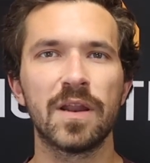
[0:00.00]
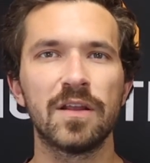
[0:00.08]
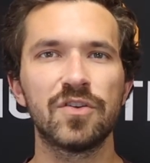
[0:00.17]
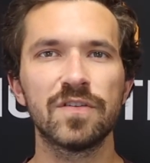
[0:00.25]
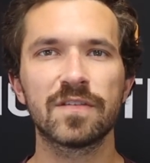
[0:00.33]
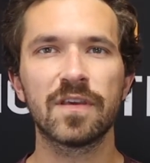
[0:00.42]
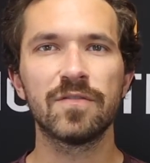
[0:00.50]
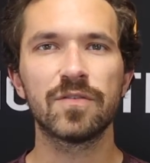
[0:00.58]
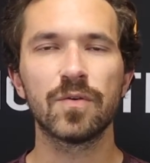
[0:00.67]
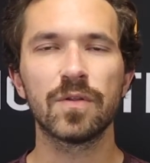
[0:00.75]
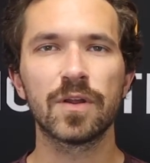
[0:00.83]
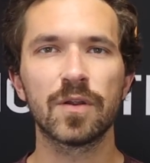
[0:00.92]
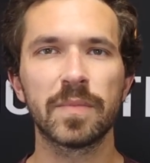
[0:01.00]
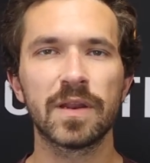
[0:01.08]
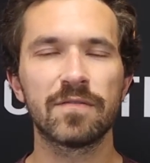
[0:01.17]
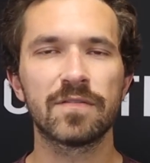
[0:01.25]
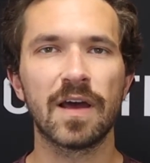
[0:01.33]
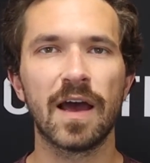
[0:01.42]
and it just gives you a little bit
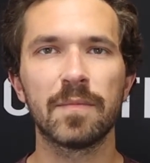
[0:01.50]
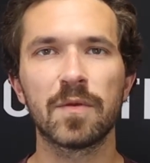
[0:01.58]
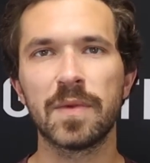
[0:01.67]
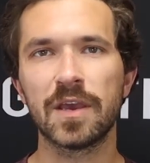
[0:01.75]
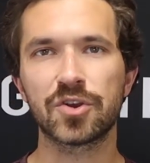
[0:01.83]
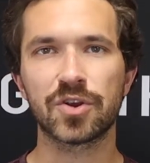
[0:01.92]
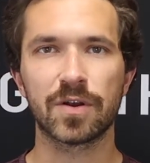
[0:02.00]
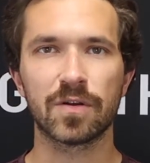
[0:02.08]
of time to make sure